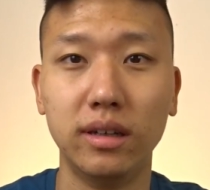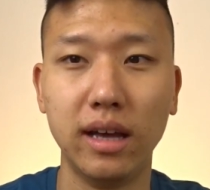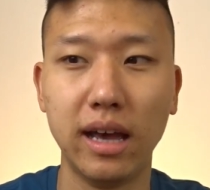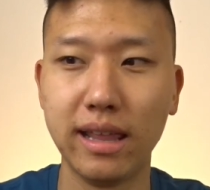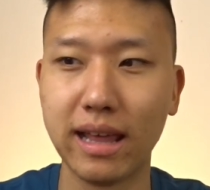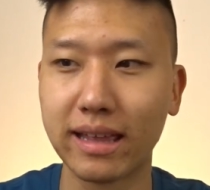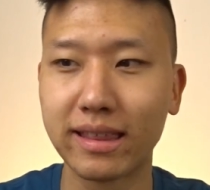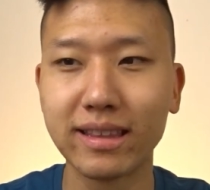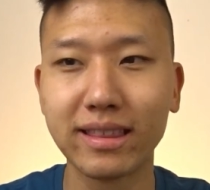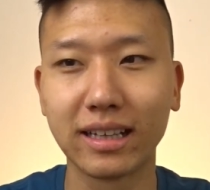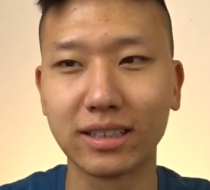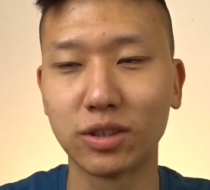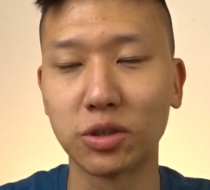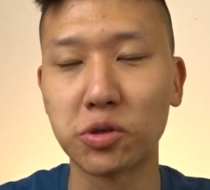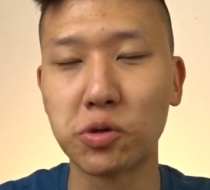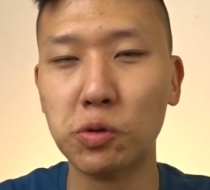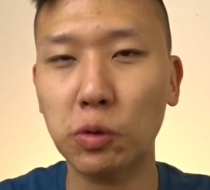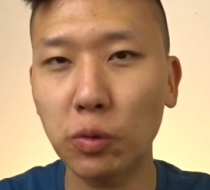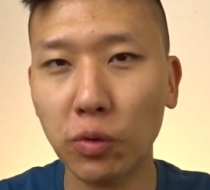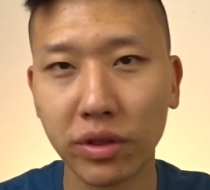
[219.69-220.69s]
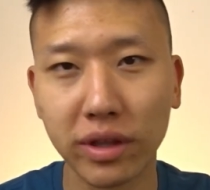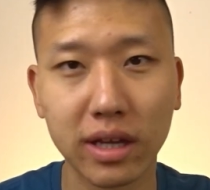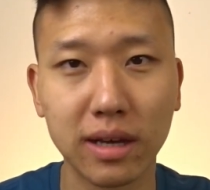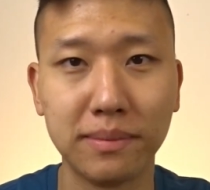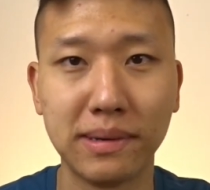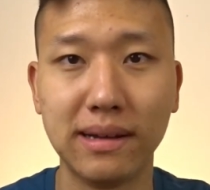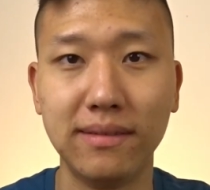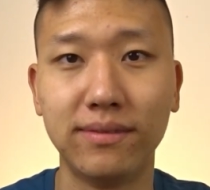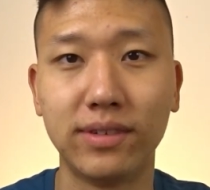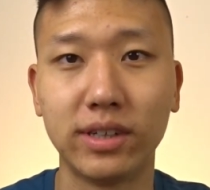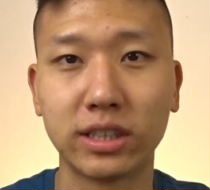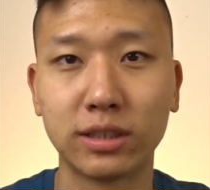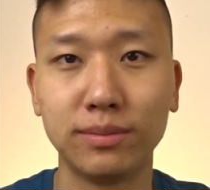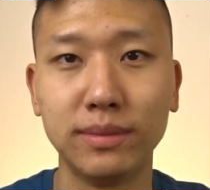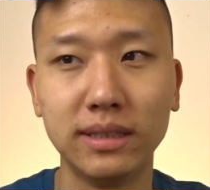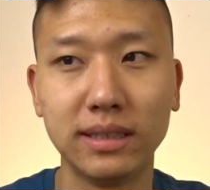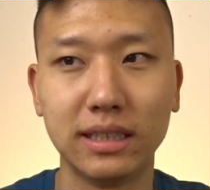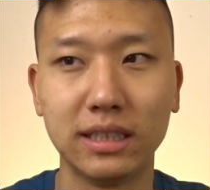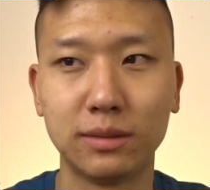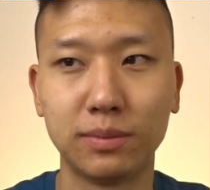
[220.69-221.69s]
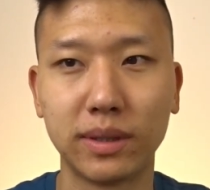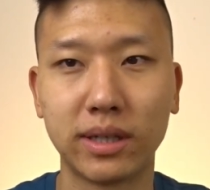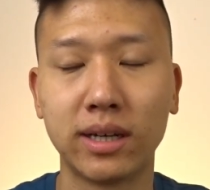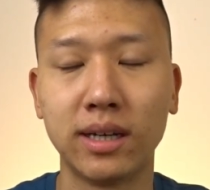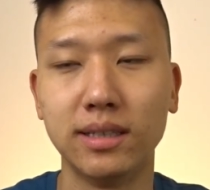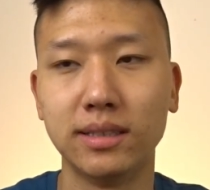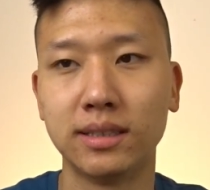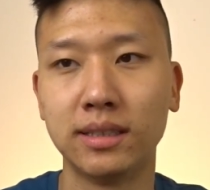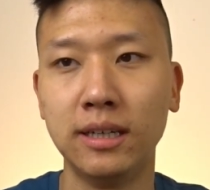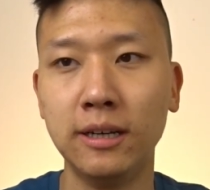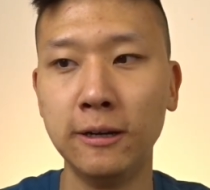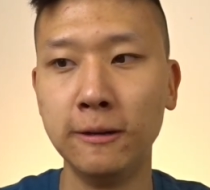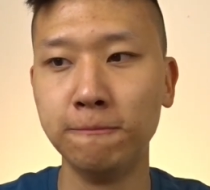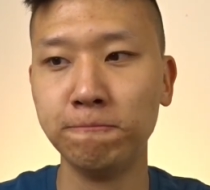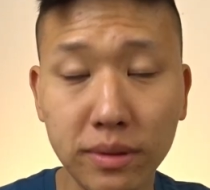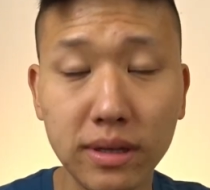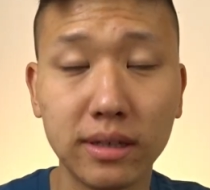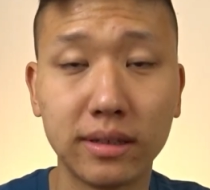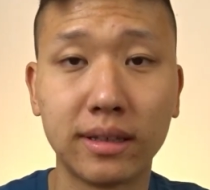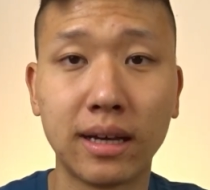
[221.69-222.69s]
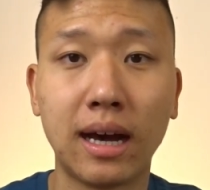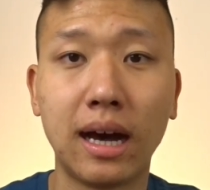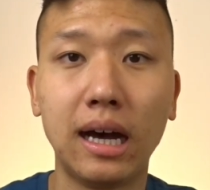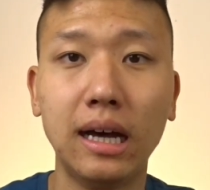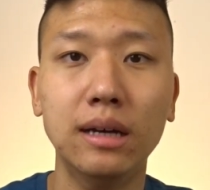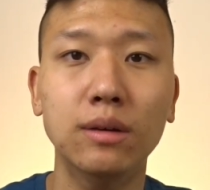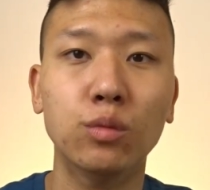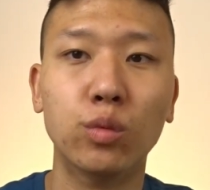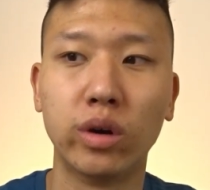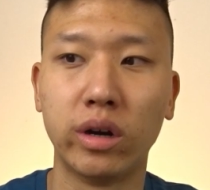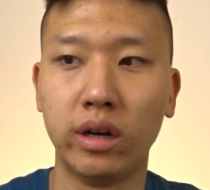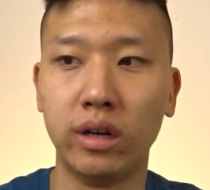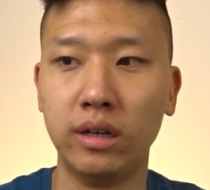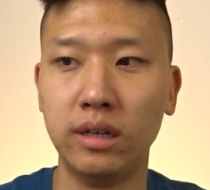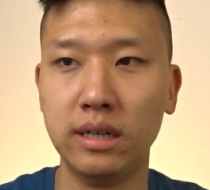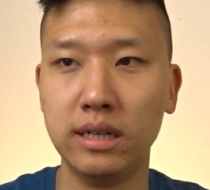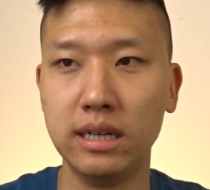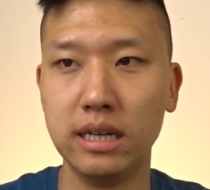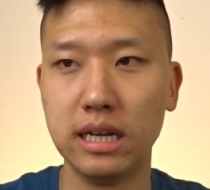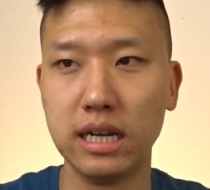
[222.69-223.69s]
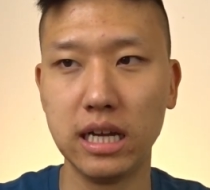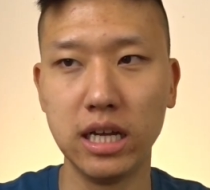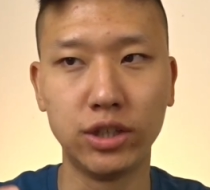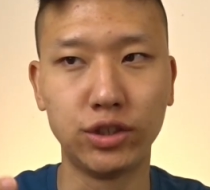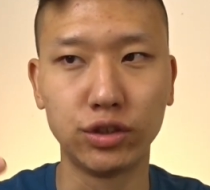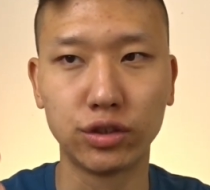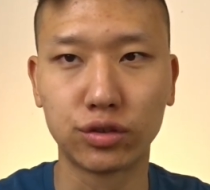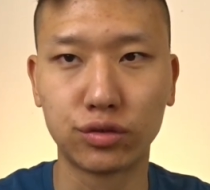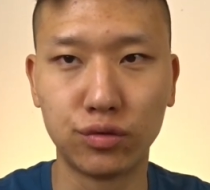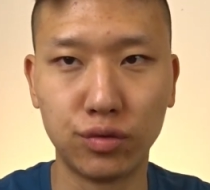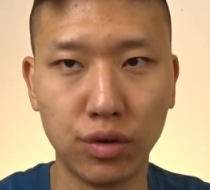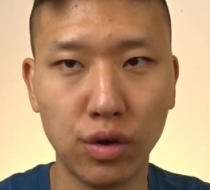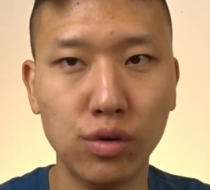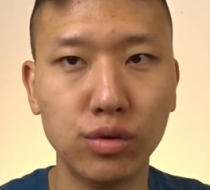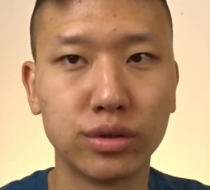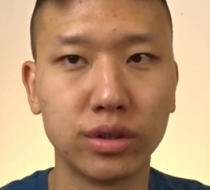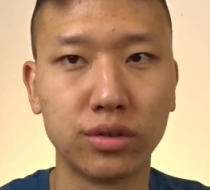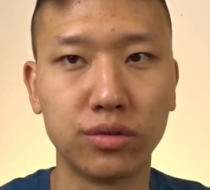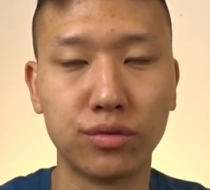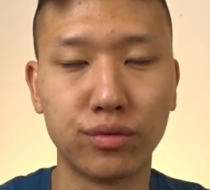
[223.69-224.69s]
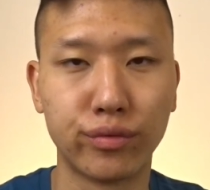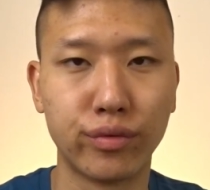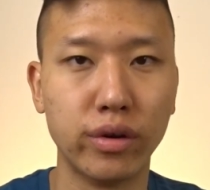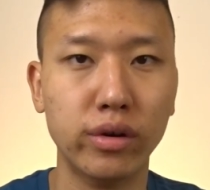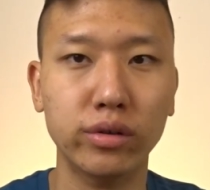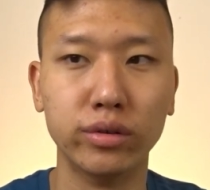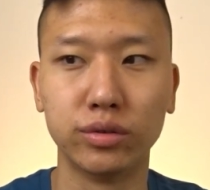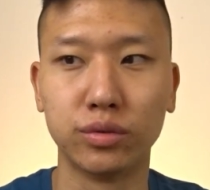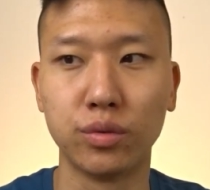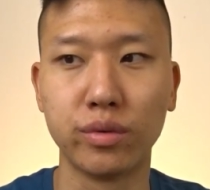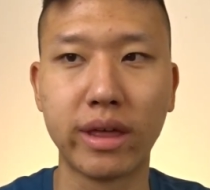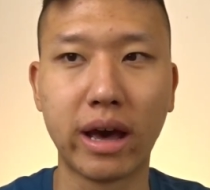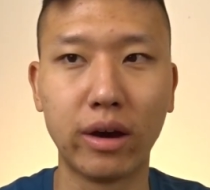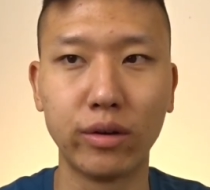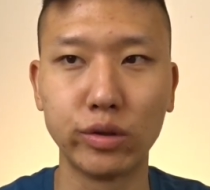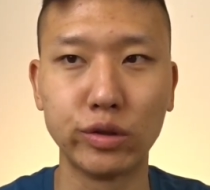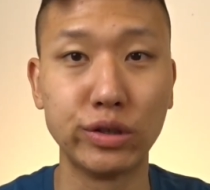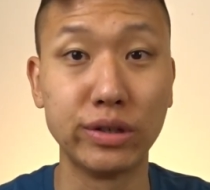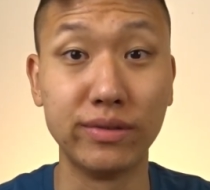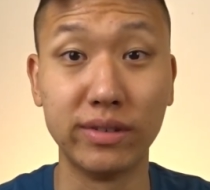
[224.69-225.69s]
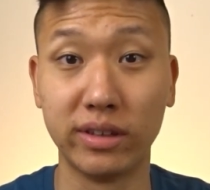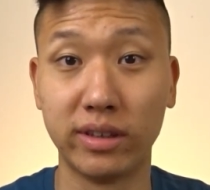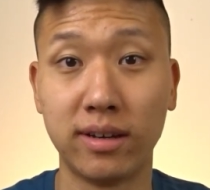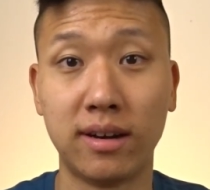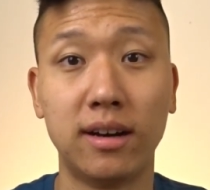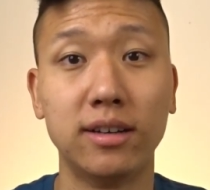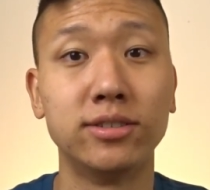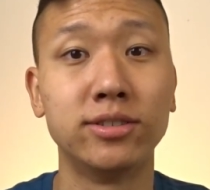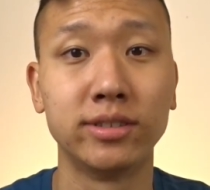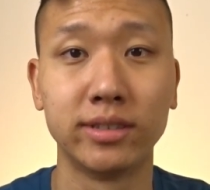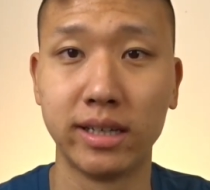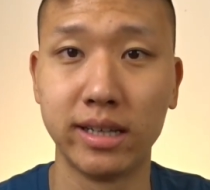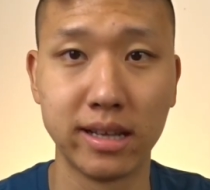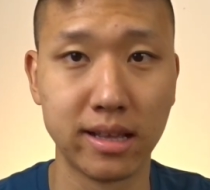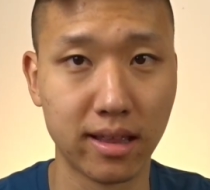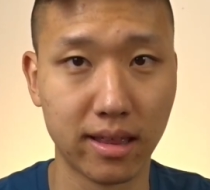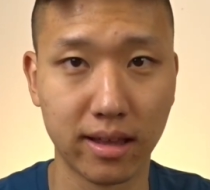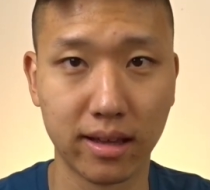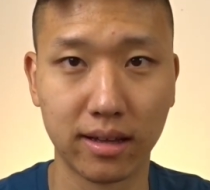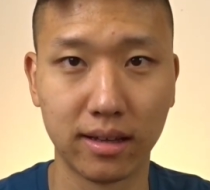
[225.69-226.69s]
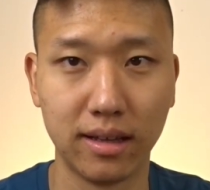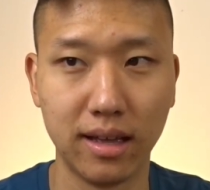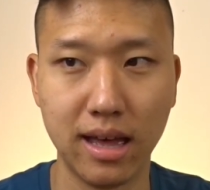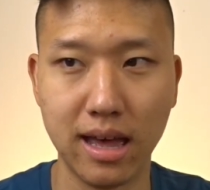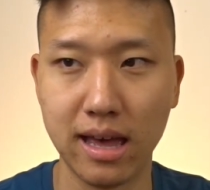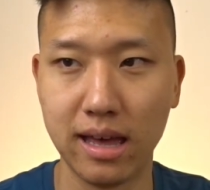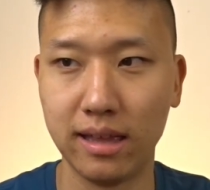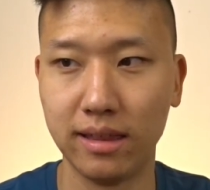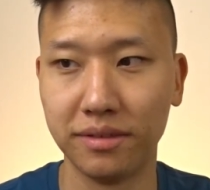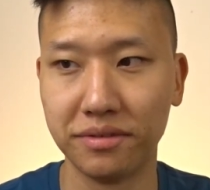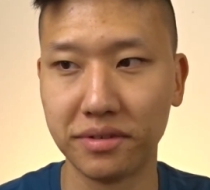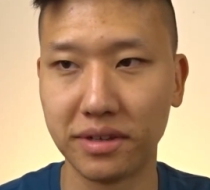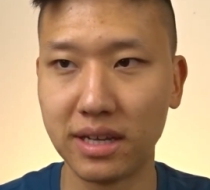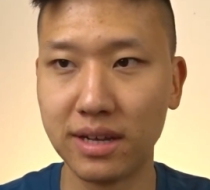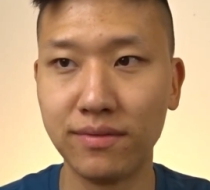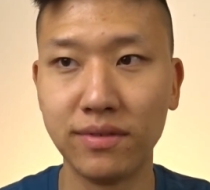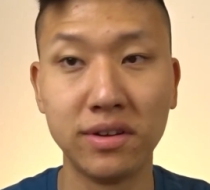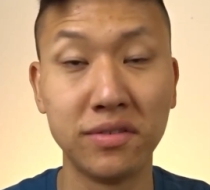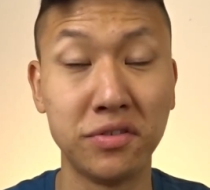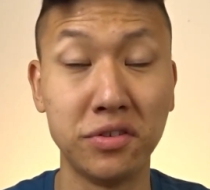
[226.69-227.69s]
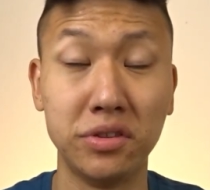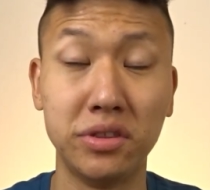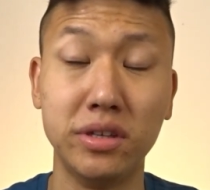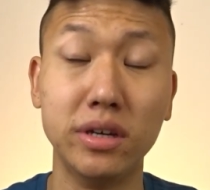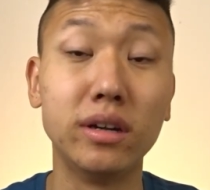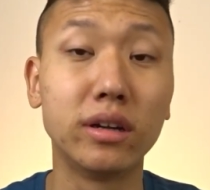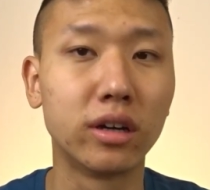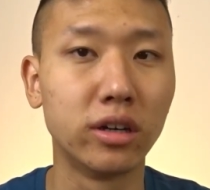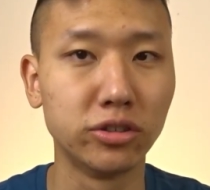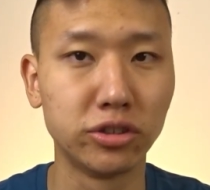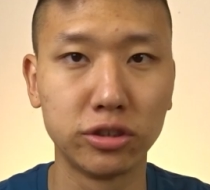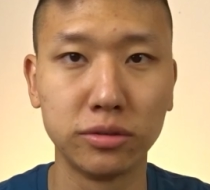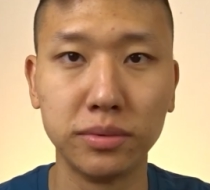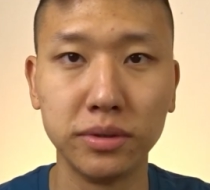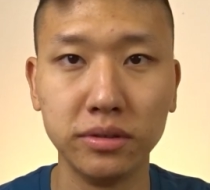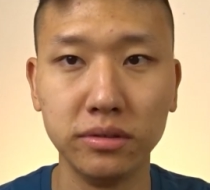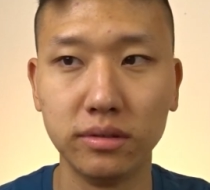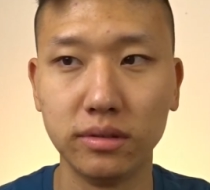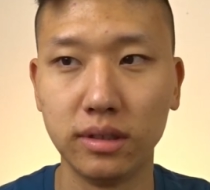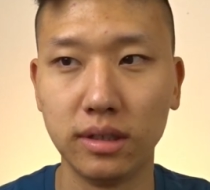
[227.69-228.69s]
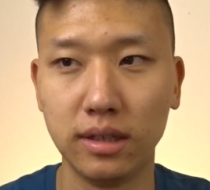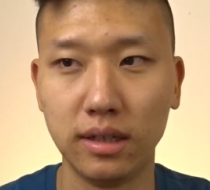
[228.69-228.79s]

And I think that's the cool thing about investment, is because there will be a time where it just grows and grows without you even touching anything. And even if you didn't contribute,